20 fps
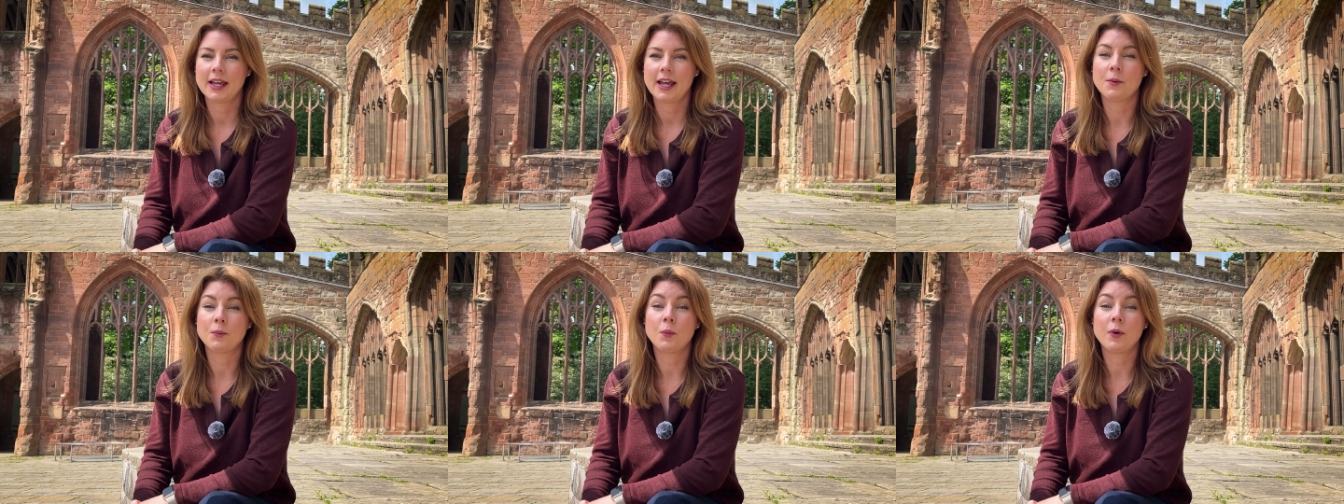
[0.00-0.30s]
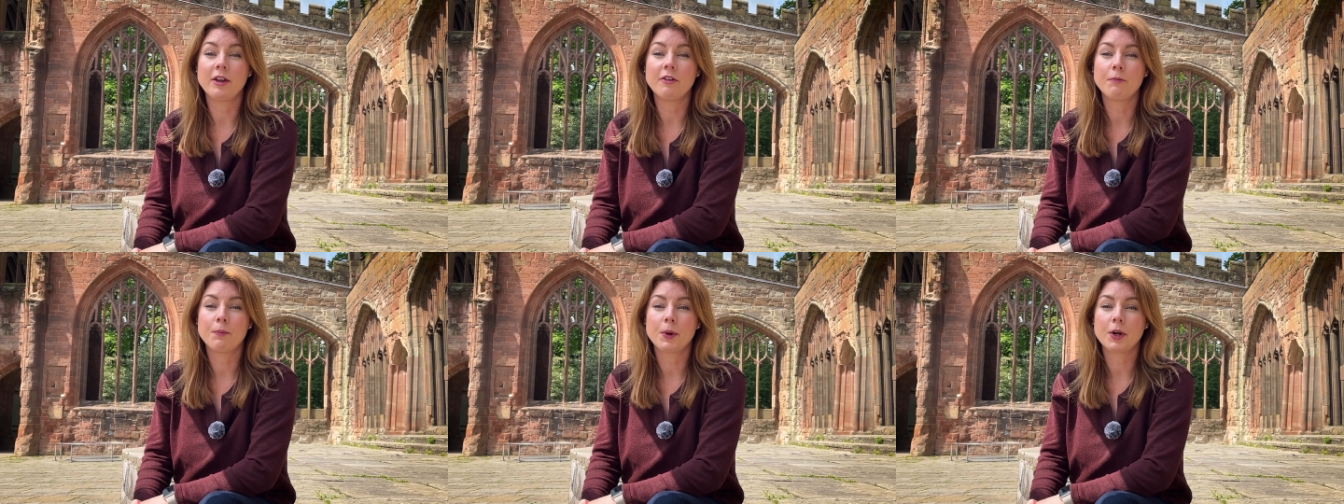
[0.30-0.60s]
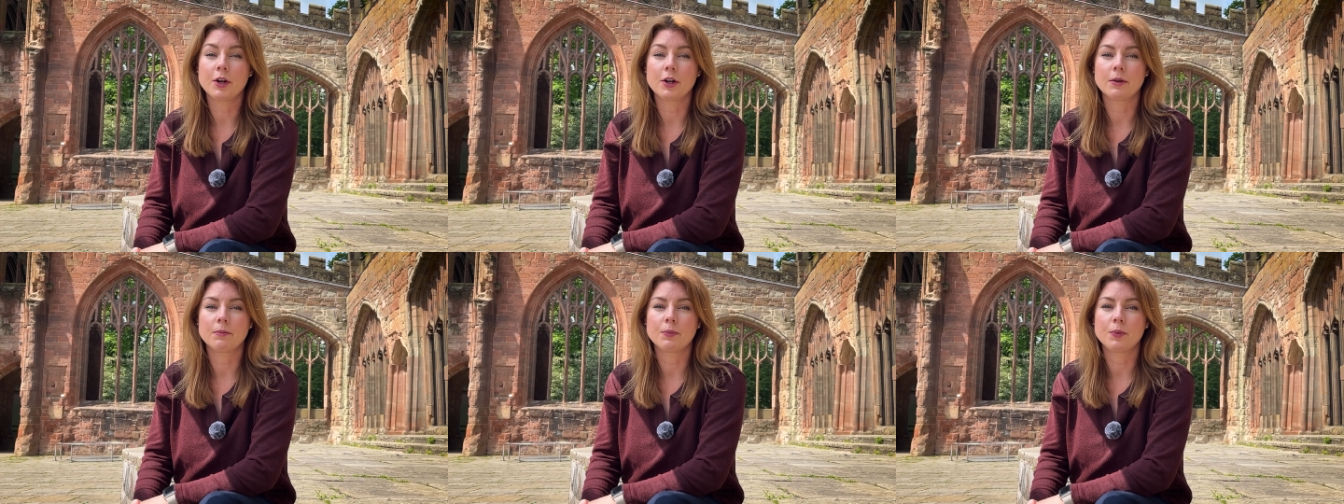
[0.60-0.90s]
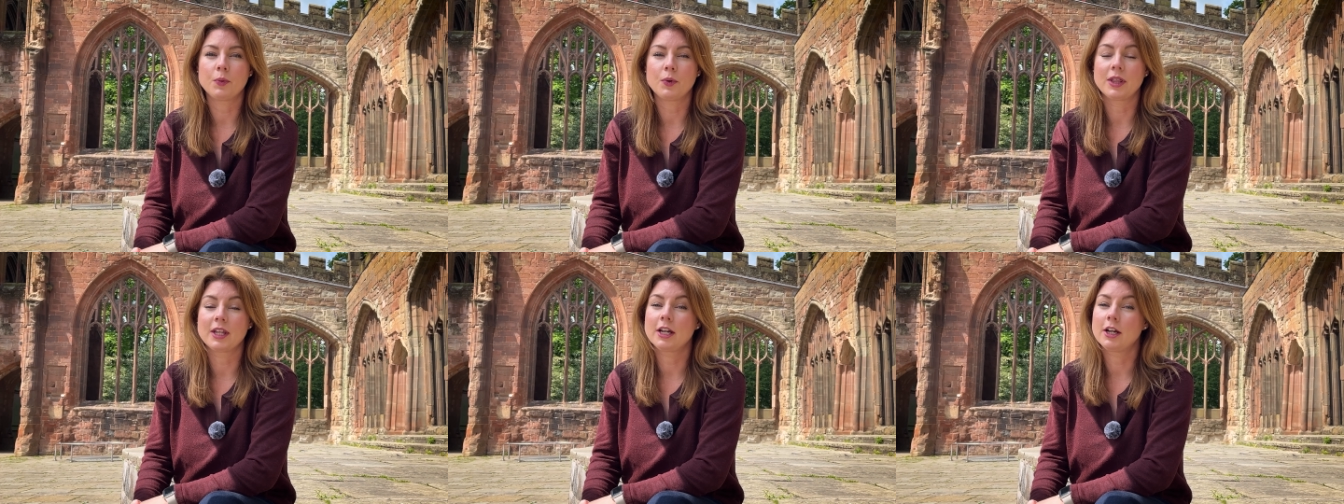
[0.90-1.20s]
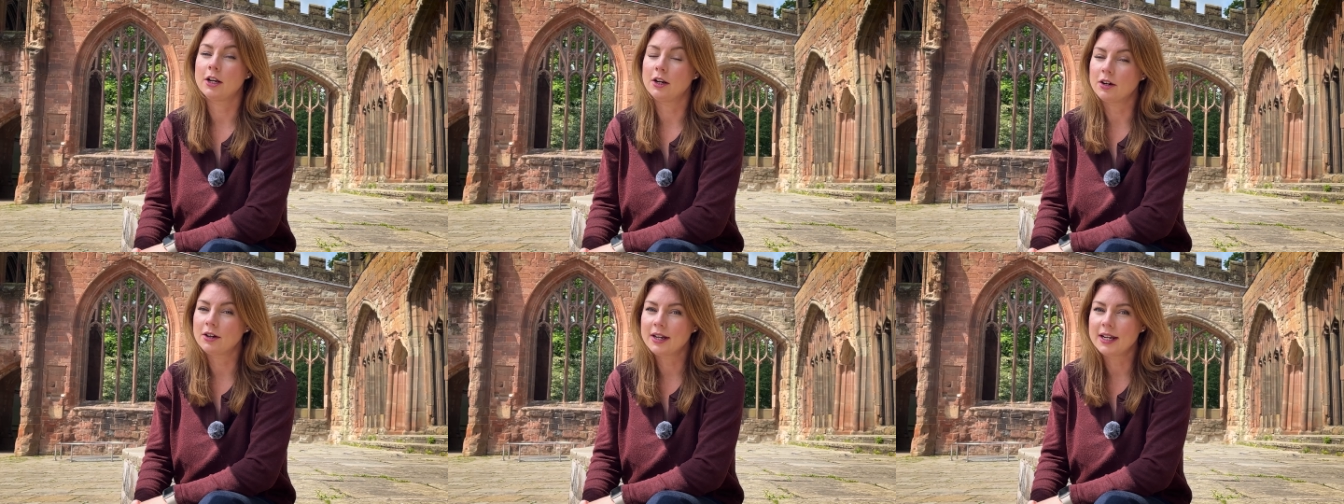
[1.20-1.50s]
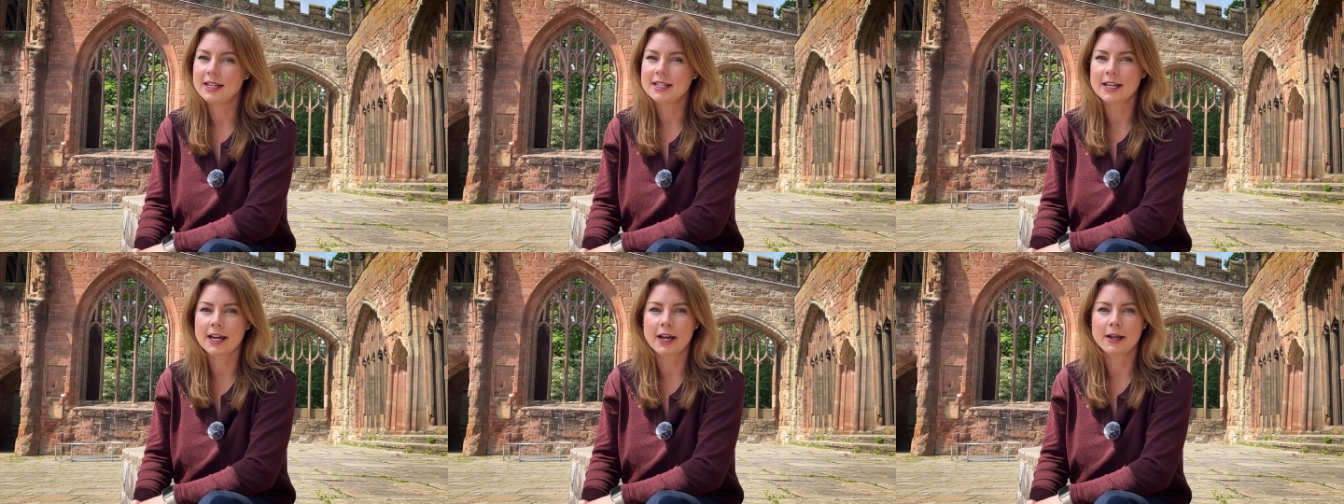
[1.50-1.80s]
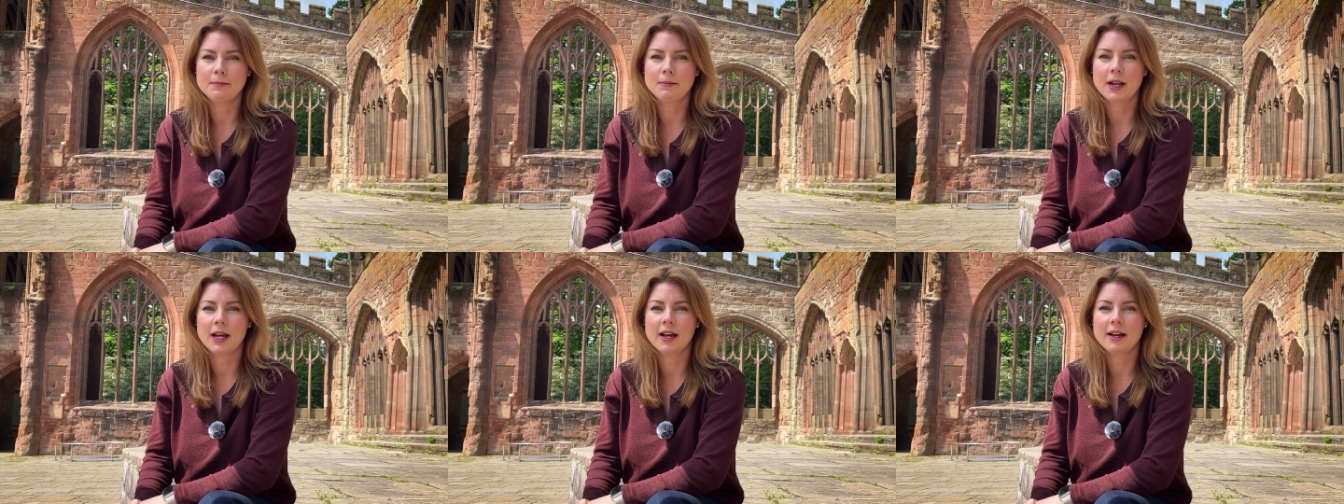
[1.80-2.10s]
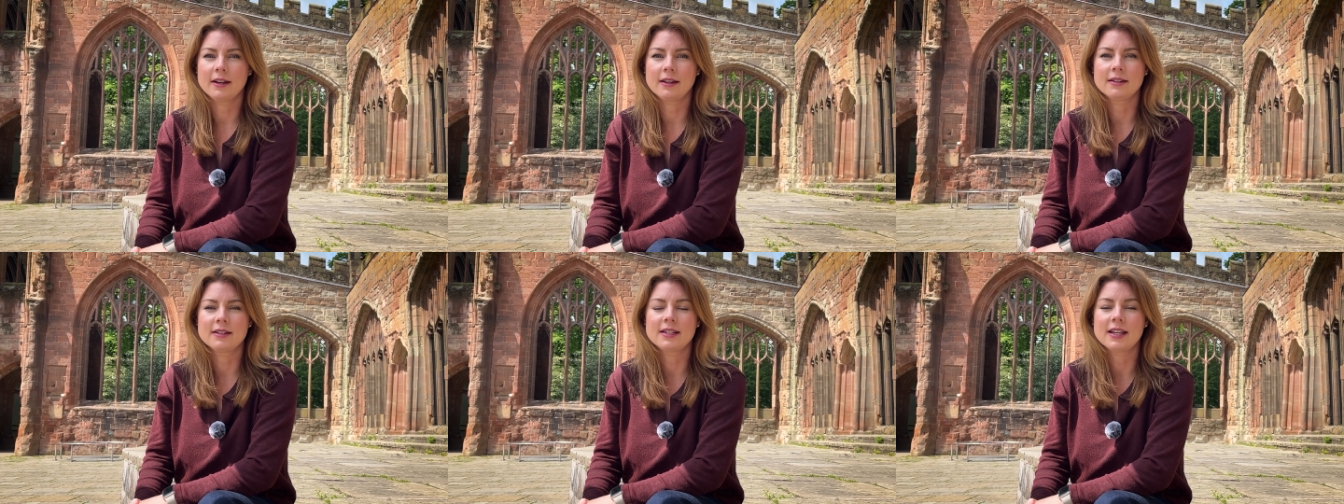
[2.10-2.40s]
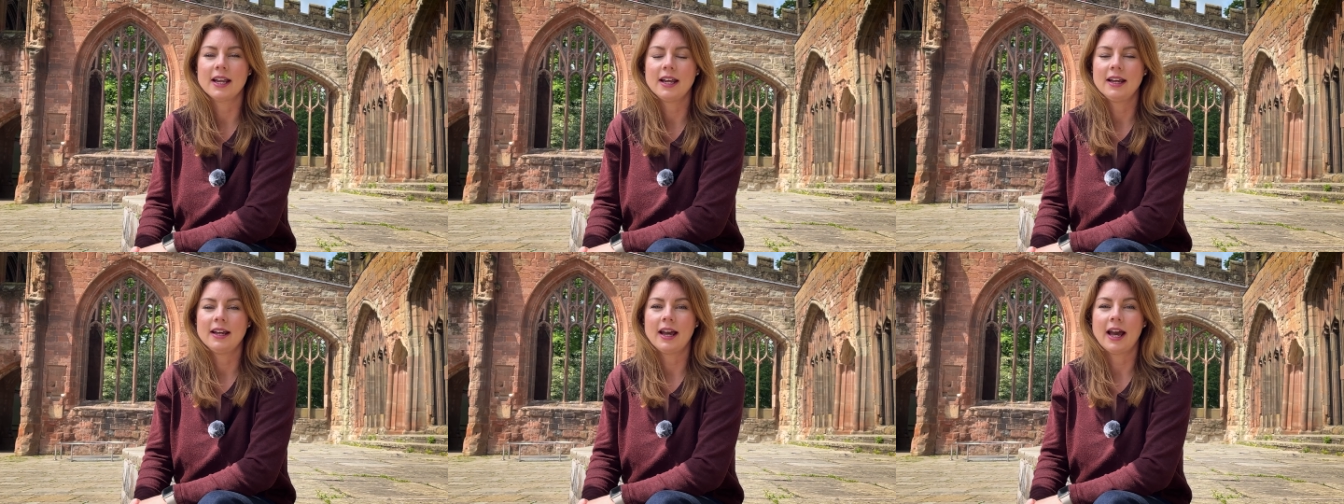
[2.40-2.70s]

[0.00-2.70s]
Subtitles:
and we've put up with clunky timelines